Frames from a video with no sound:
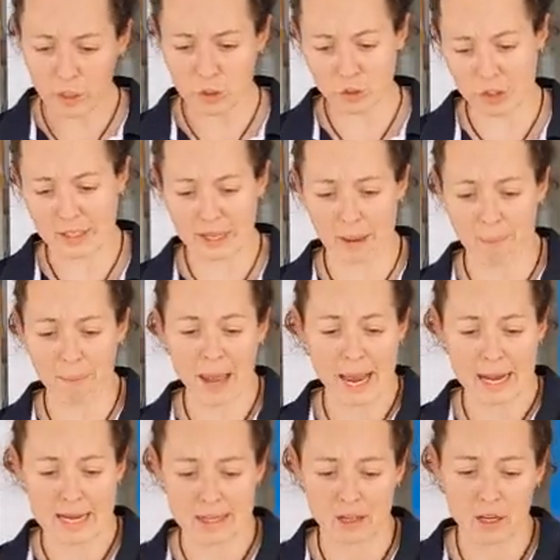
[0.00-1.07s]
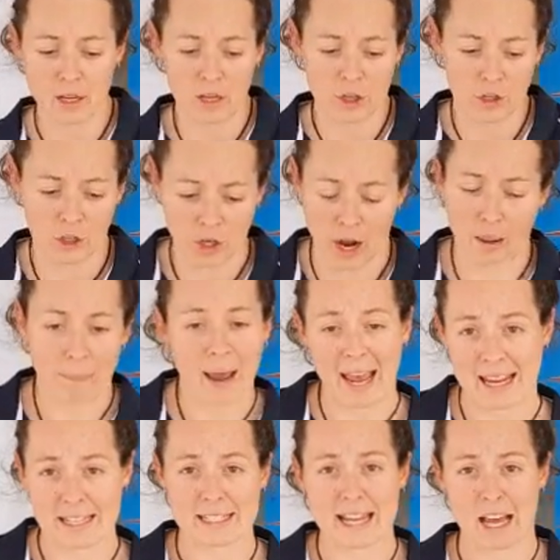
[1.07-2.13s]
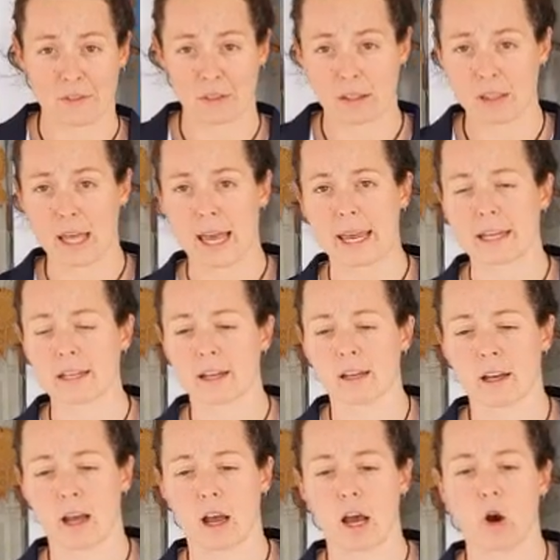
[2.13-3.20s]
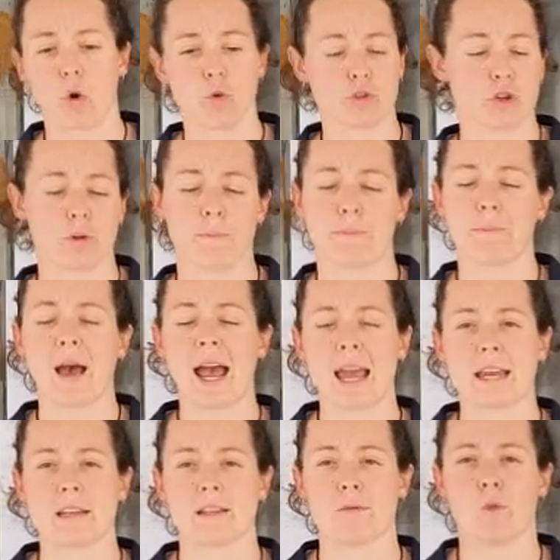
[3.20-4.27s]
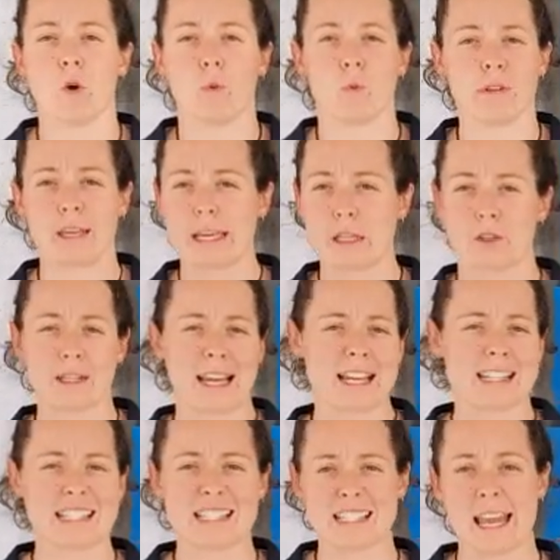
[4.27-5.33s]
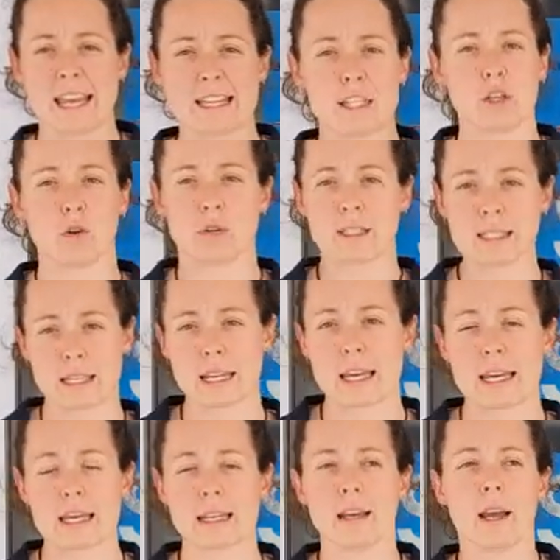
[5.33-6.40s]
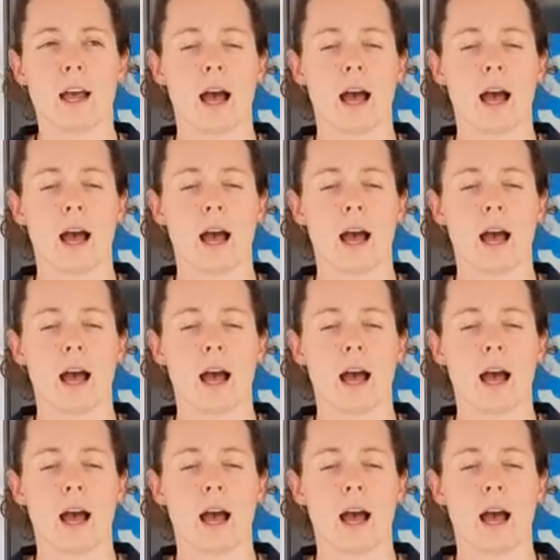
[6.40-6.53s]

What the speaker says: So you can get pain, sharp pain down the leg, also pain with elongated standing or sitting,